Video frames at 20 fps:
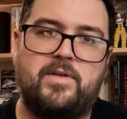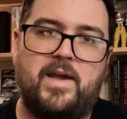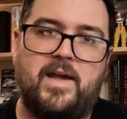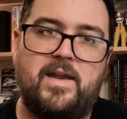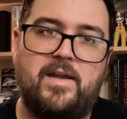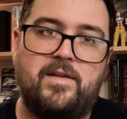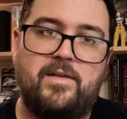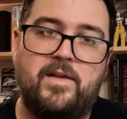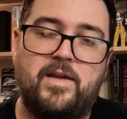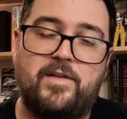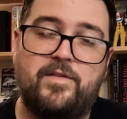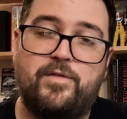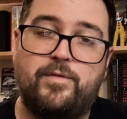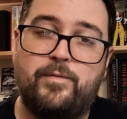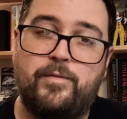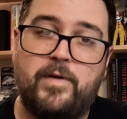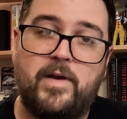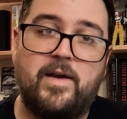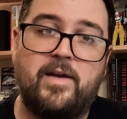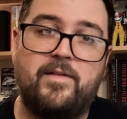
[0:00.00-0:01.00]
And it's
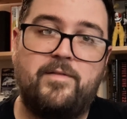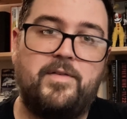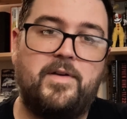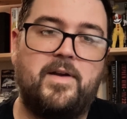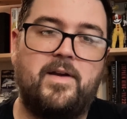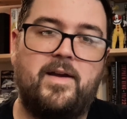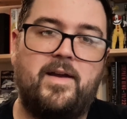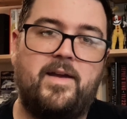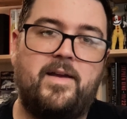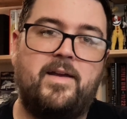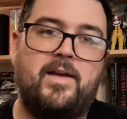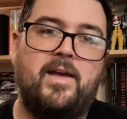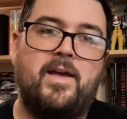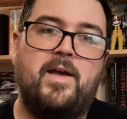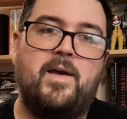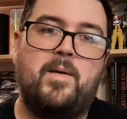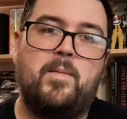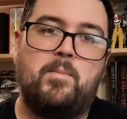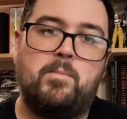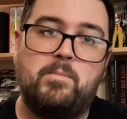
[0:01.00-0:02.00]
very, very
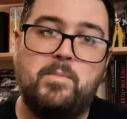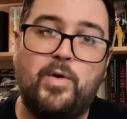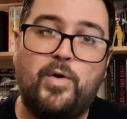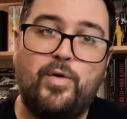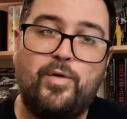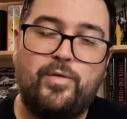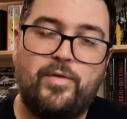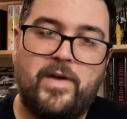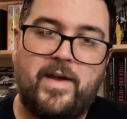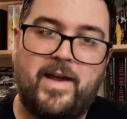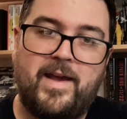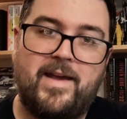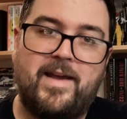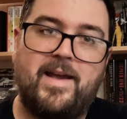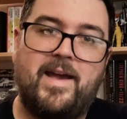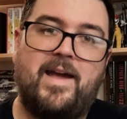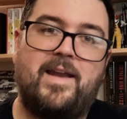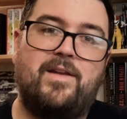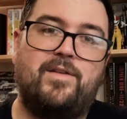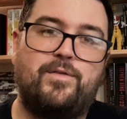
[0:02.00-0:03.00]
moving,
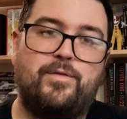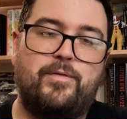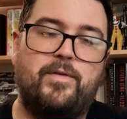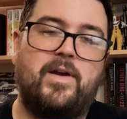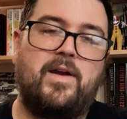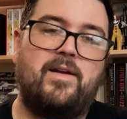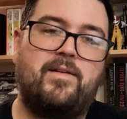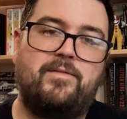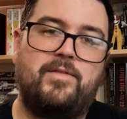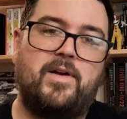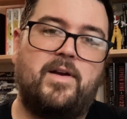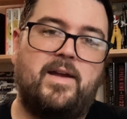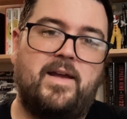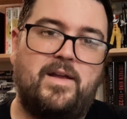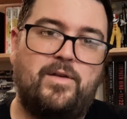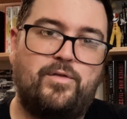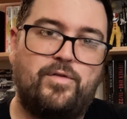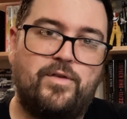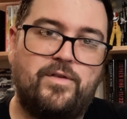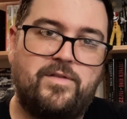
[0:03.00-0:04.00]
and it's very, very
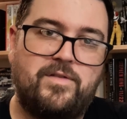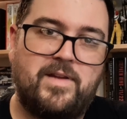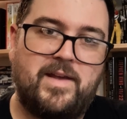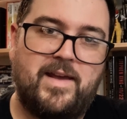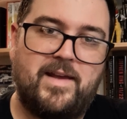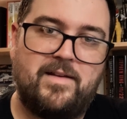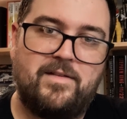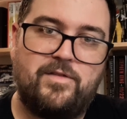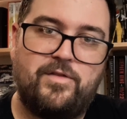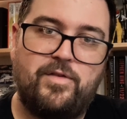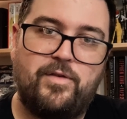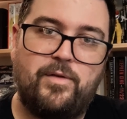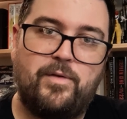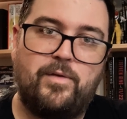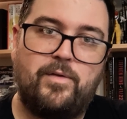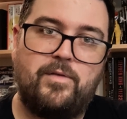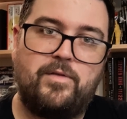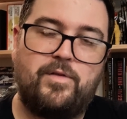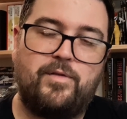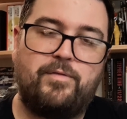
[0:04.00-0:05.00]
interesting
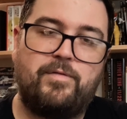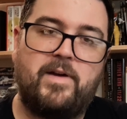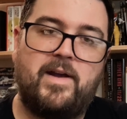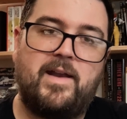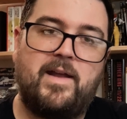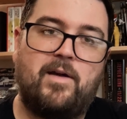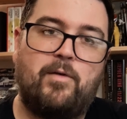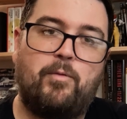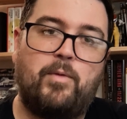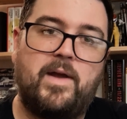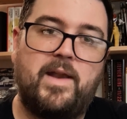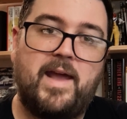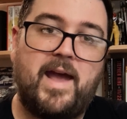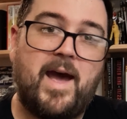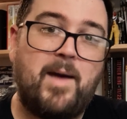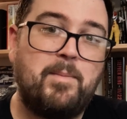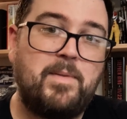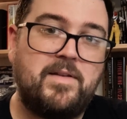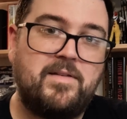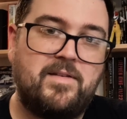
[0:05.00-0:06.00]
to find out what
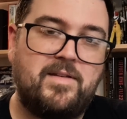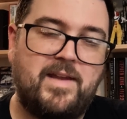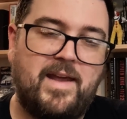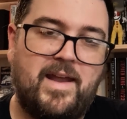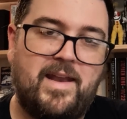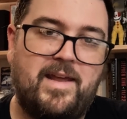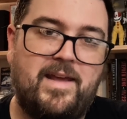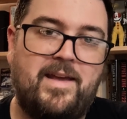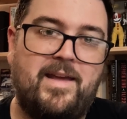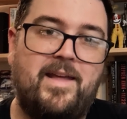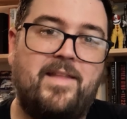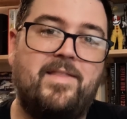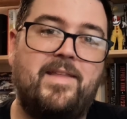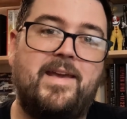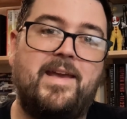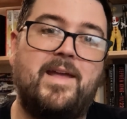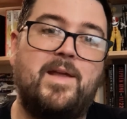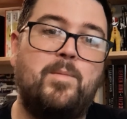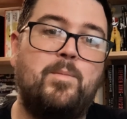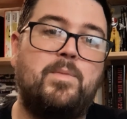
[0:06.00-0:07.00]
happened to Danny in
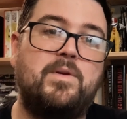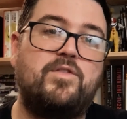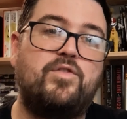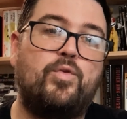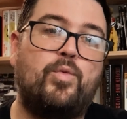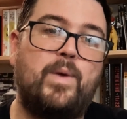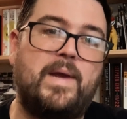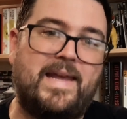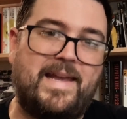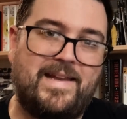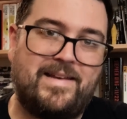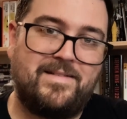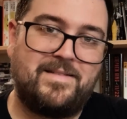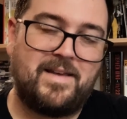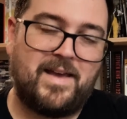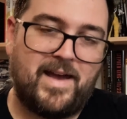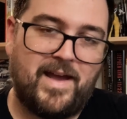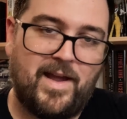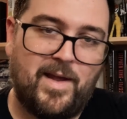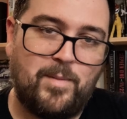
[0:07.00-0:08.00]
the in-between
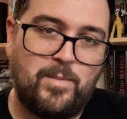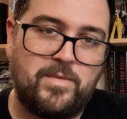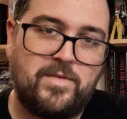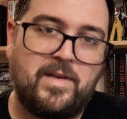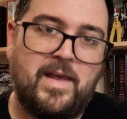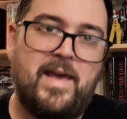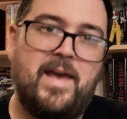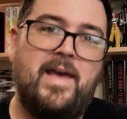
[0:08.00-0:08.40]
times.